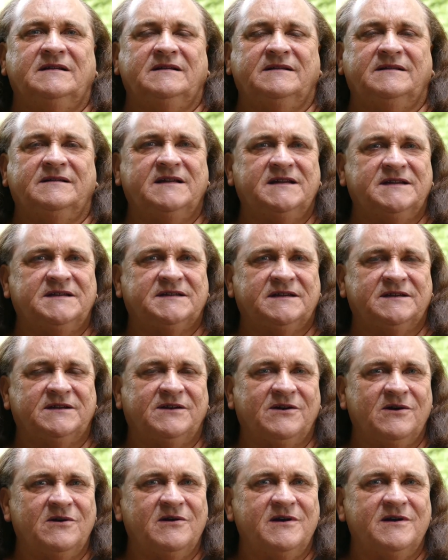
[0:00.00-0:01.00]
There's a
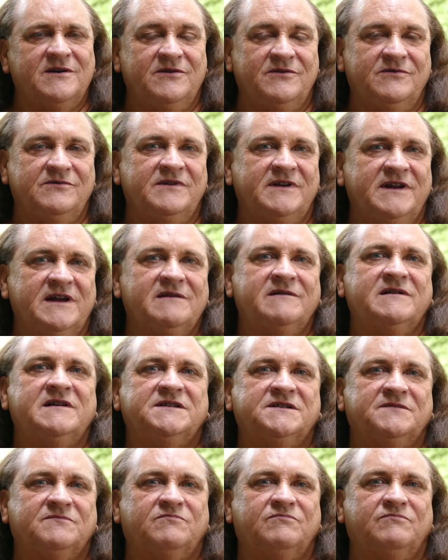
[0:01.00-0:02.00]
guy who now
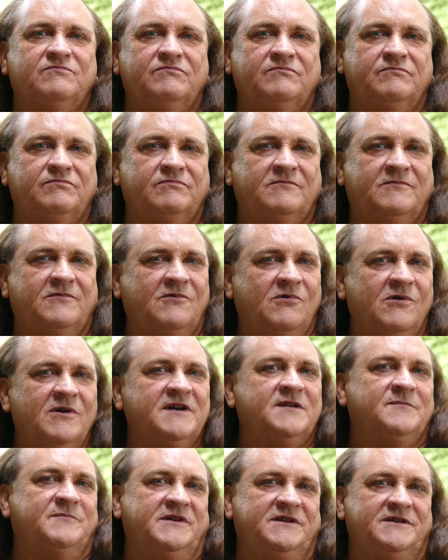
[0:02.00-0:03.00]
has a
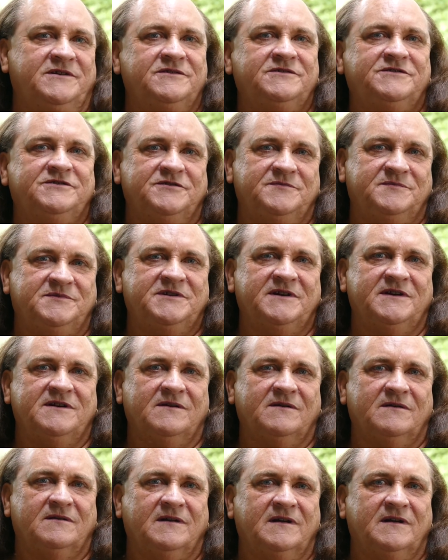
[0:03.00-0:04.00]
quite a big YouTube channel.